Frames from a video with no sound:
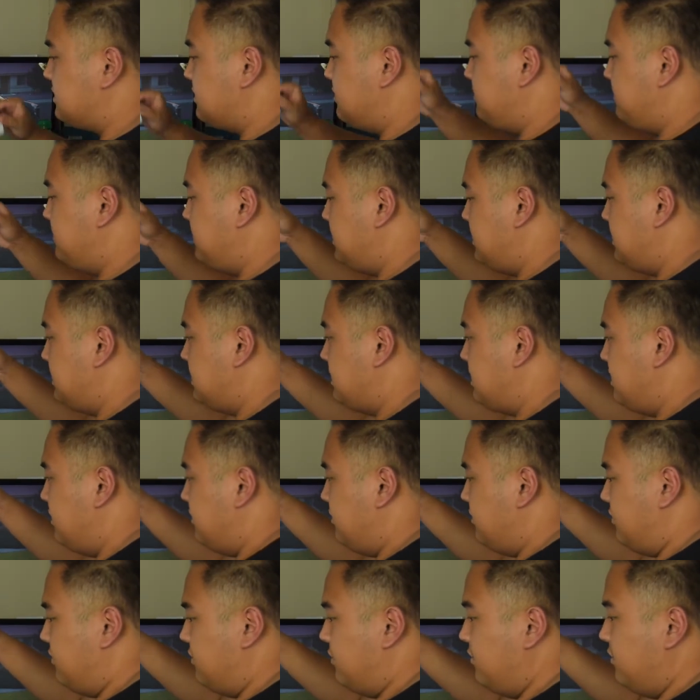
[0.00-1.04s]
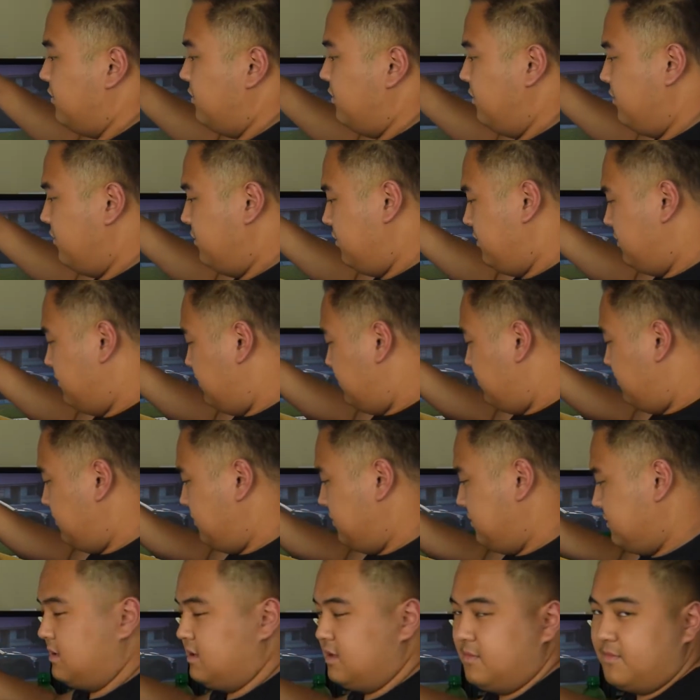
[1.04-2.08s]
open it.
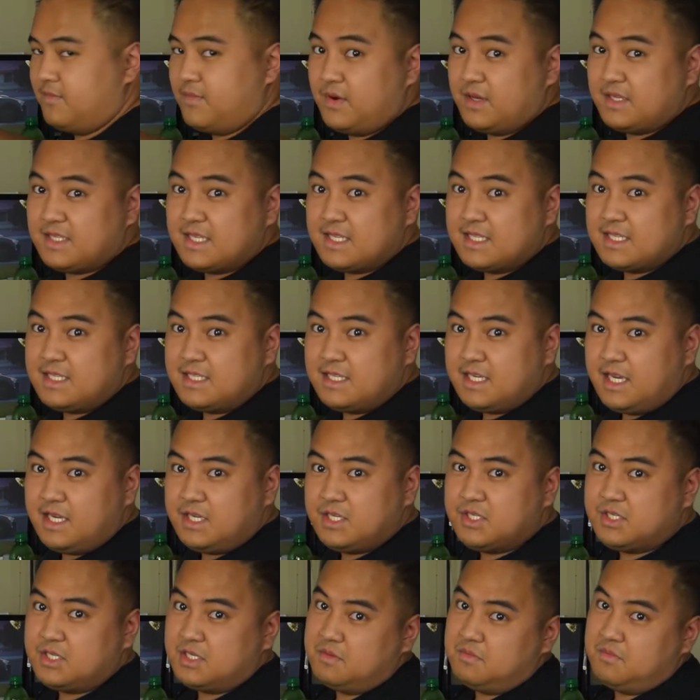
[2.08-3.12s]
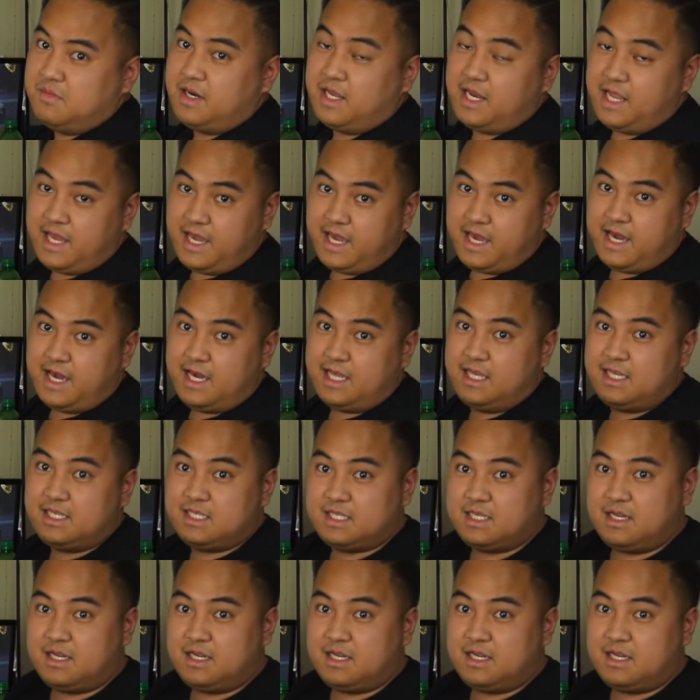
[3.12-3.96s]
Ooh, the presentation, might I add, is